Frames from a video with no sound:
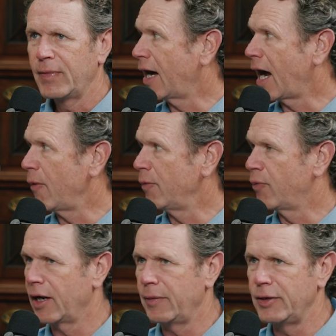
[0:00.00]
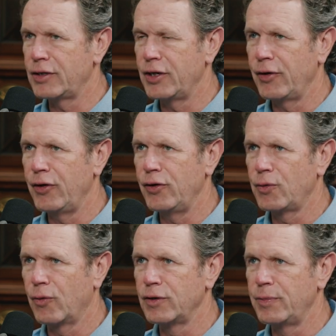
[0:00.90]
I would probably be steering you
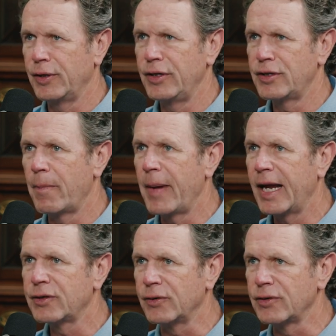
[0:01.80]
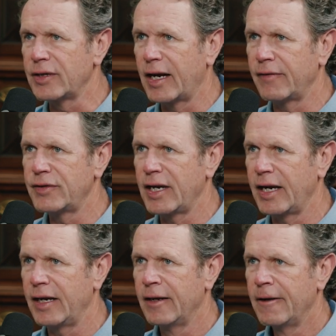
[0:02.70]
towards building some mantles that I've
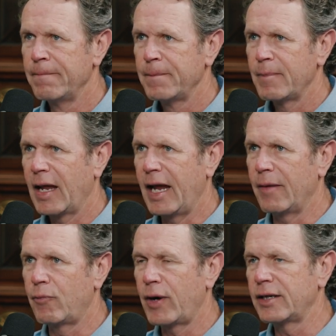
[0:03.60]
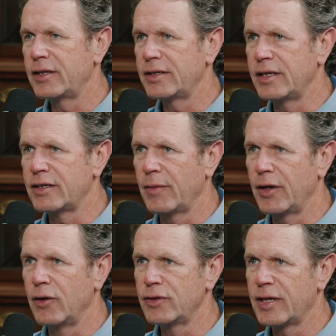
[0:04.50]
seen and practicing some of
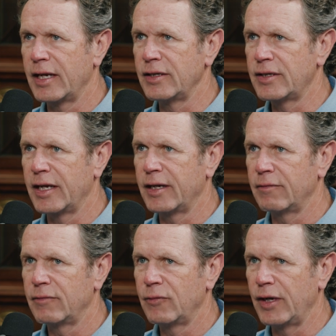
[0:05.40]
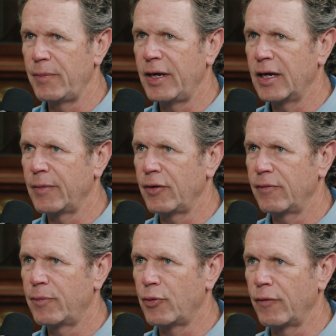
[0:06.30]
those things, then really becoming
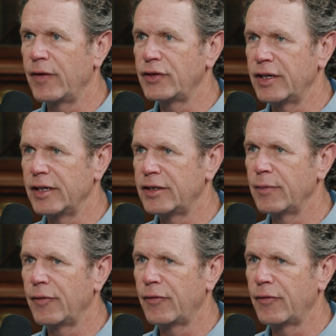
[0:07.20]
proficient at timber